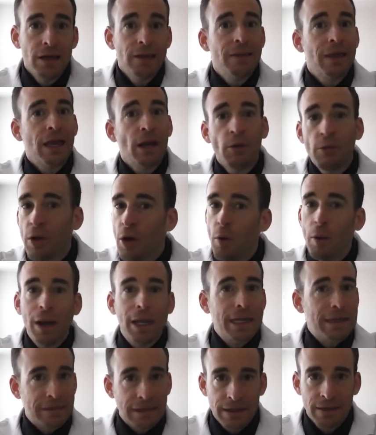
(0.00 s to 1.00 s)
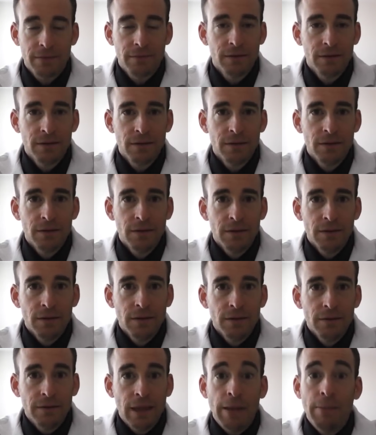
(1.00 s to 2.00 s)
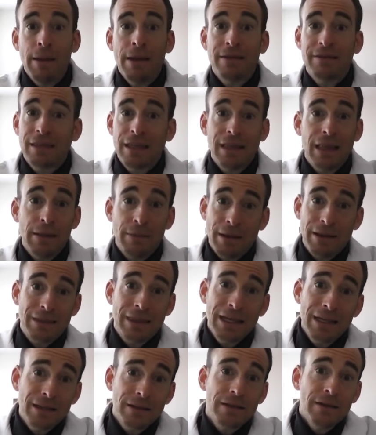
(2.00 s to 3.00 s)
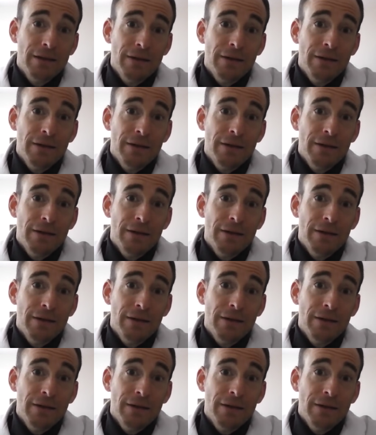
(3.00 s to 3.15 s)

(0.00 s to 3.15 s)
They don't know anything. They may think